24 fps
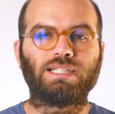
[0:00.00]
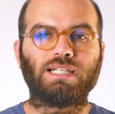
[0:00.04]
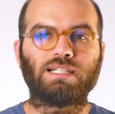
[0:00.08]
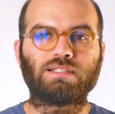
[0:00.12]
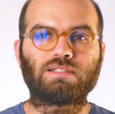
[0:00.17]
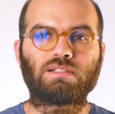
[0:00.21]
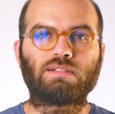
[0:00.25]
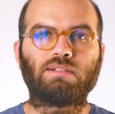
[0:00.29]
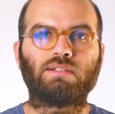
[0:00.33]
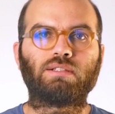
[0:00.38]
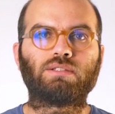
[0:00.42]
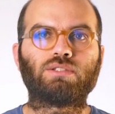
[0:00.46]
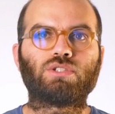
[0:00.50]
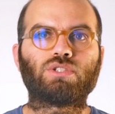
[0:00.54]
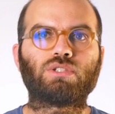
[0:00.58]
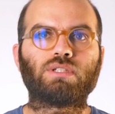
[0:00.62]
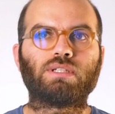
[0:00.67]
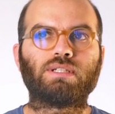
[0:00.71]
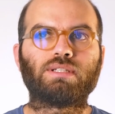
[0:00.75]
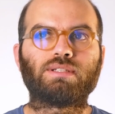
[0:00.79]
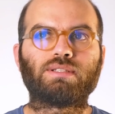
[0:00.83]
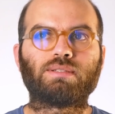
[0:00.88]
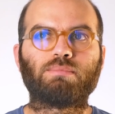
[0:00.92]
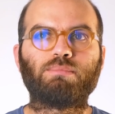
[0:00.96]
that sludge
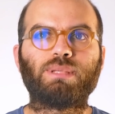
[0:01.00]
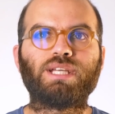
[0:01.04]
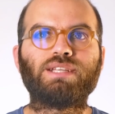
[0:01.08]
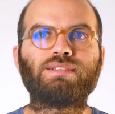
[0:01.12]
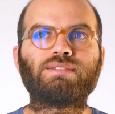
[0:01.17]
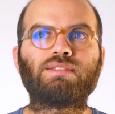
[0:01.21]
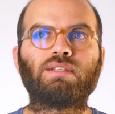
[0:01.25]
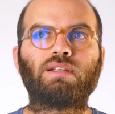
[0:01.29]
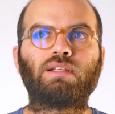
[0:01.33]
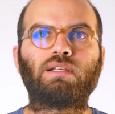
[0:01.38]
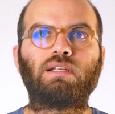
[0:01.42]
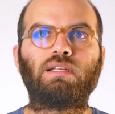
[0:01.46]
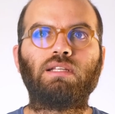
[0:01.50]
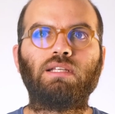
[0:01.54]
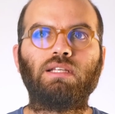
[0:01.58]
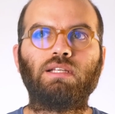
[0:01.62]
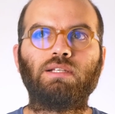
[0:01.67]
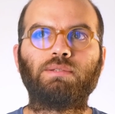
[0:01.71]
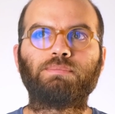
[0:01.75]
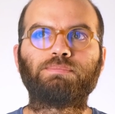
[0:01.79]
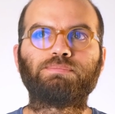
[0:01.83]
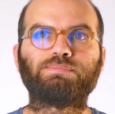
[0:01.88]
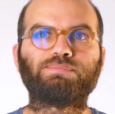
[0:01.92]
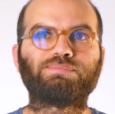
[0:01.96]
is
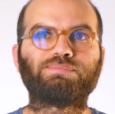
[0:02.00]
basically